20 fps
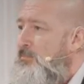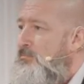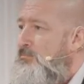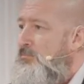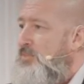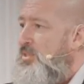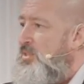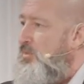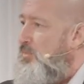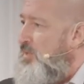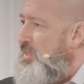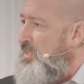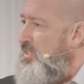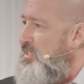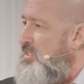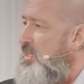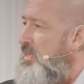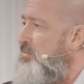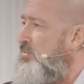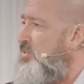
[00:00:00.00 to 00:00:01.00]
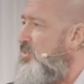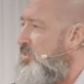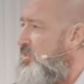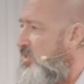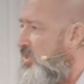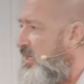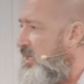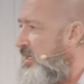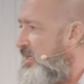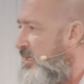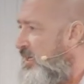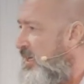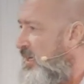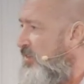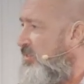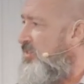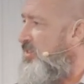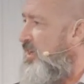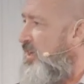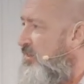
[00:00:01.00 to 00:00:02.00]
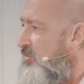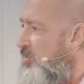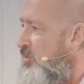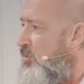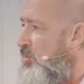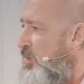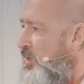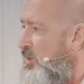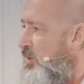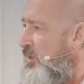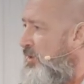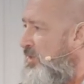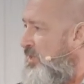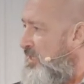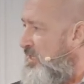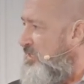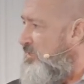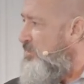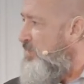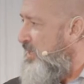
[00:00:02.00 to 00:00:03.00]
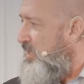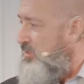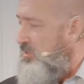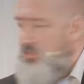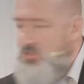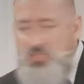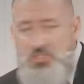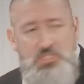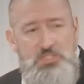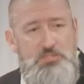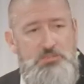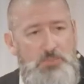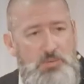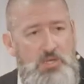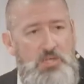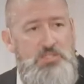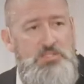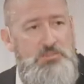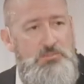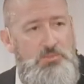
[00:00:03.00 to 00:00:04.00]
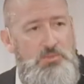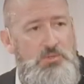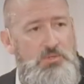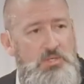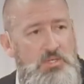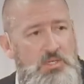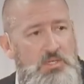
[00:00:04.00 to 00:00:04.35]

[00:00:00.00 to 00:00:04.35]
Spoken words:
but that we can demonstrate how thankful we are that he's made those things possible